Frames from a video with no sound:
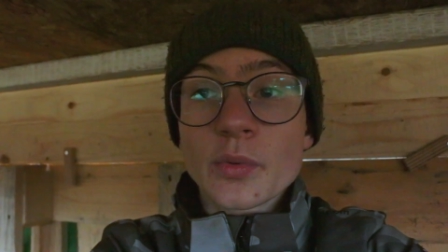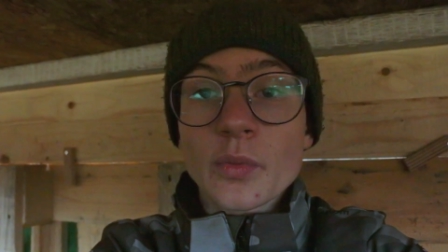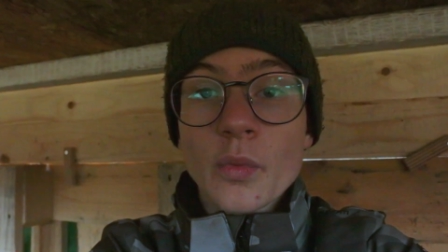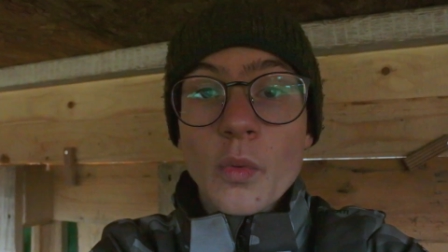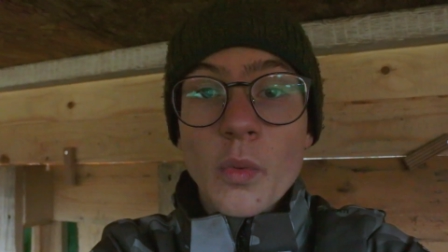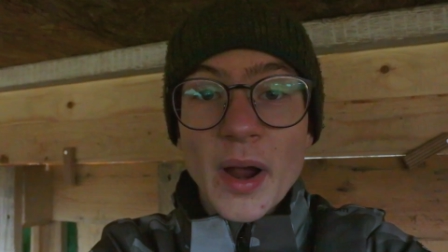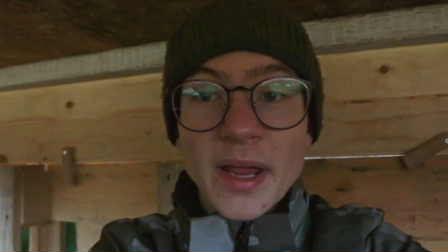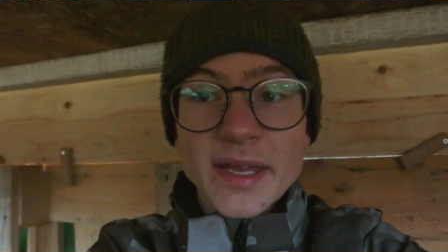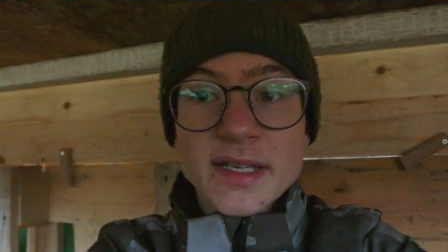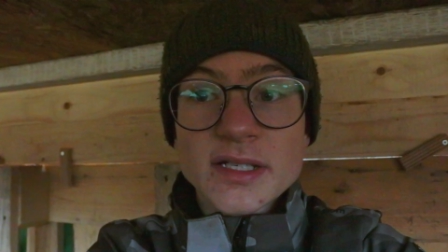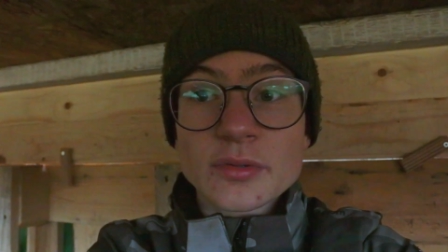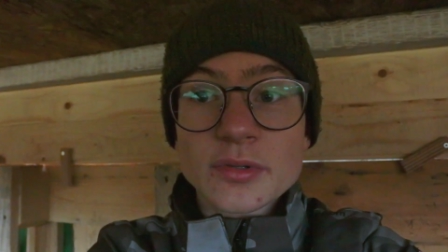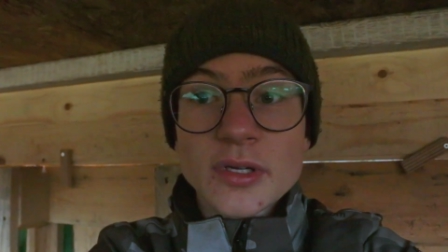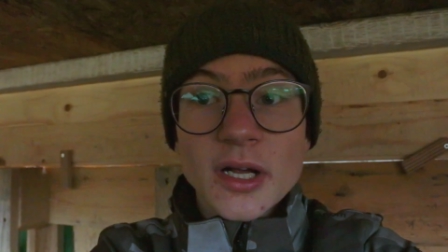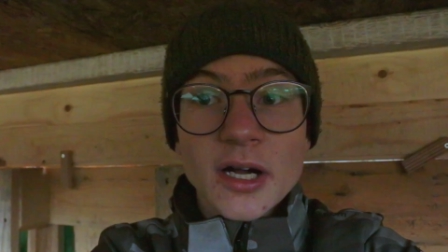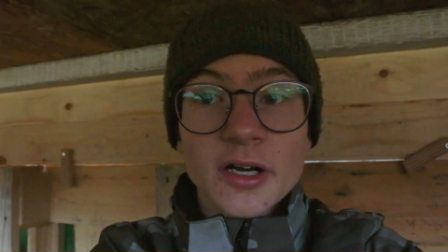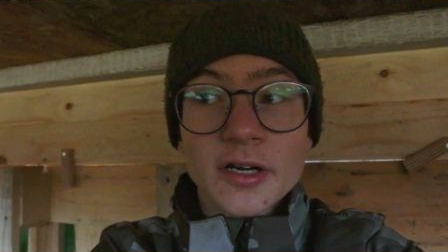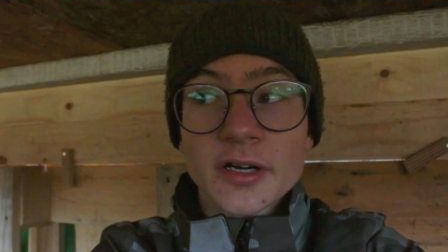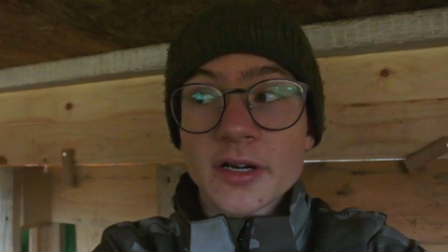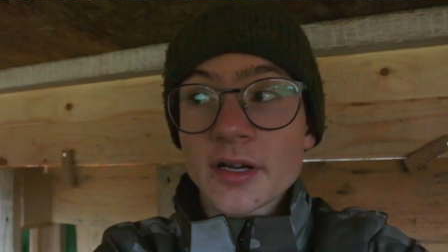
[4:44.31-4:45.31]
way too
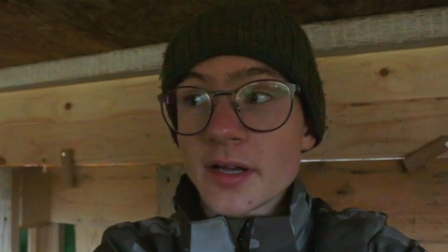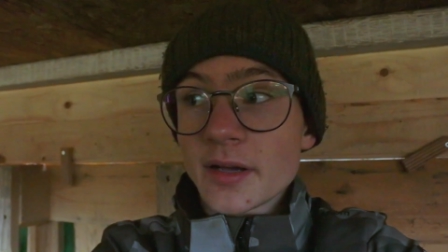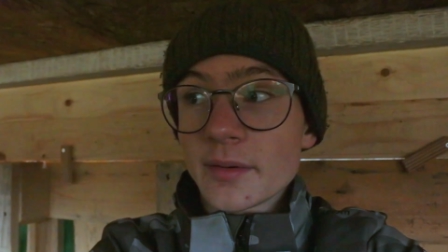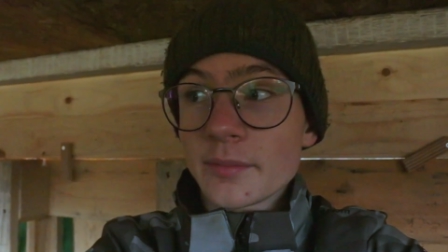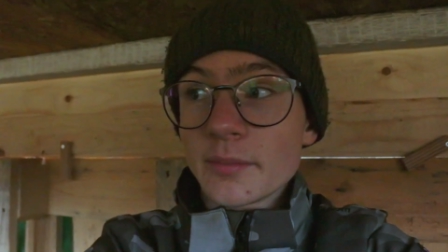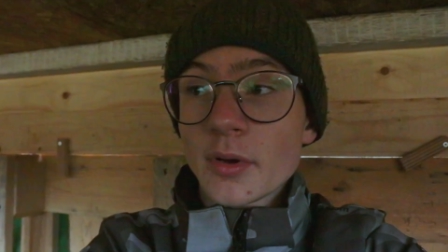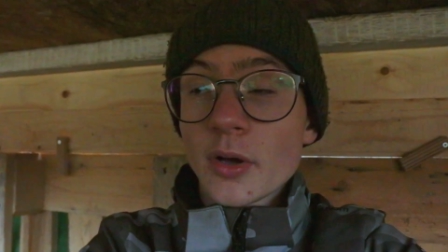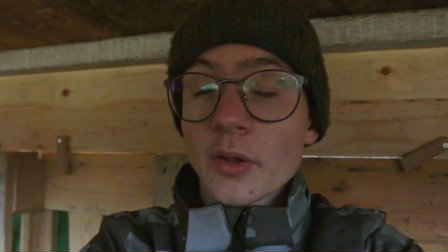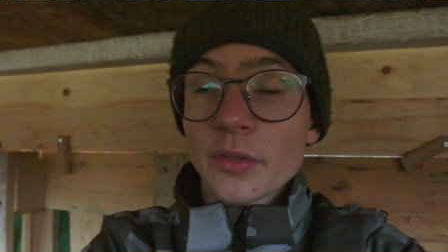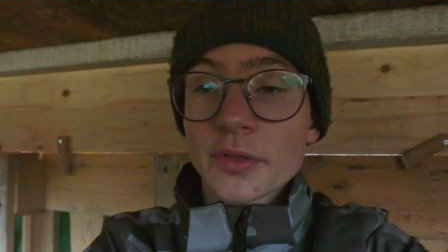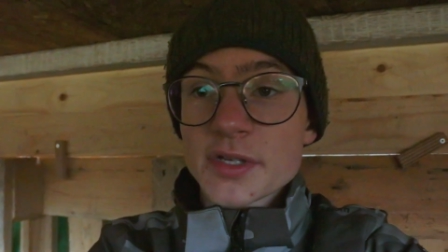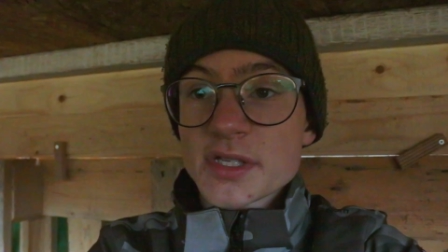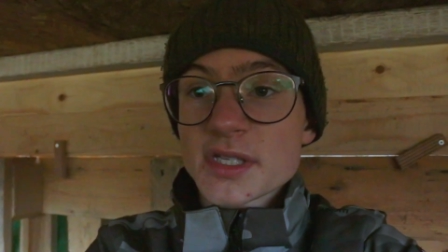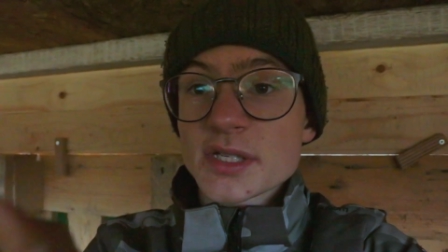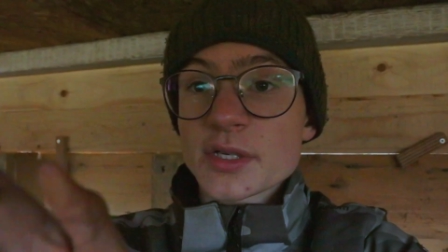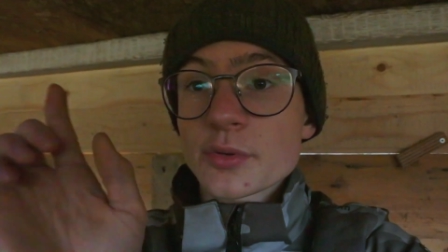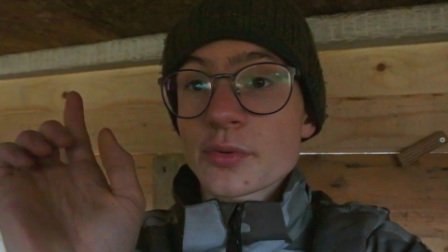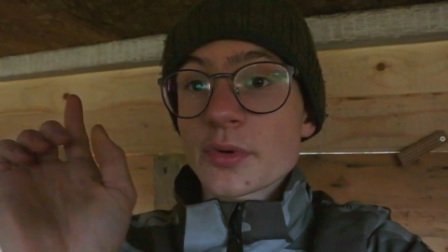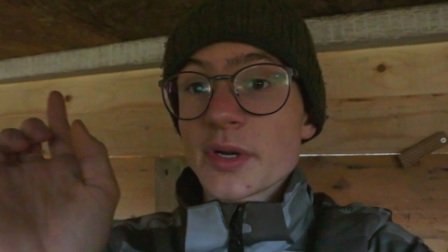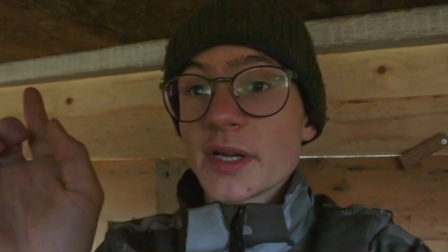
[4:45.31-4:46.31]
dark on the
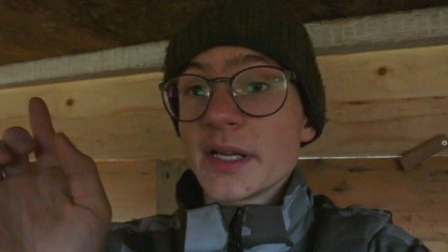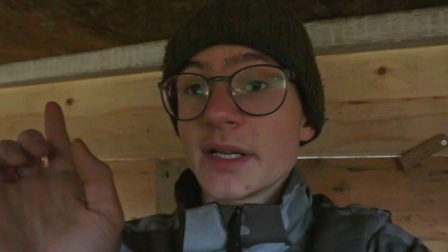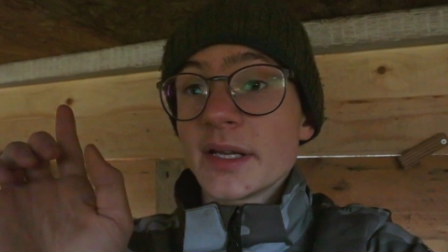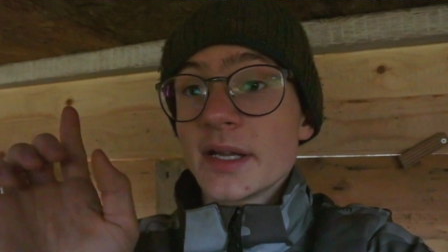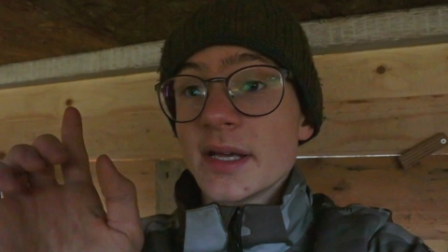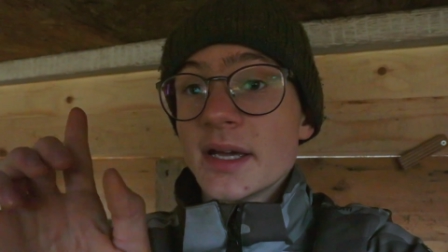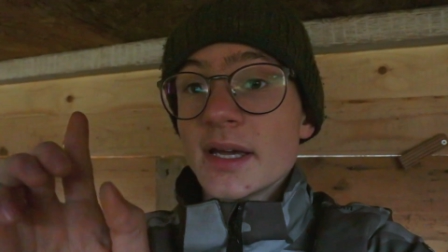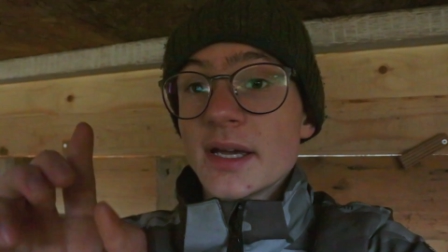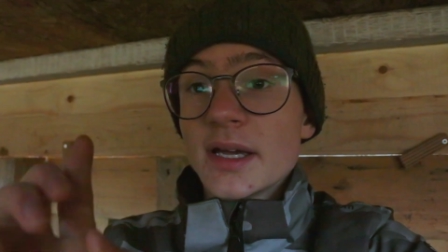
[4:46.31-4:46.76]
screen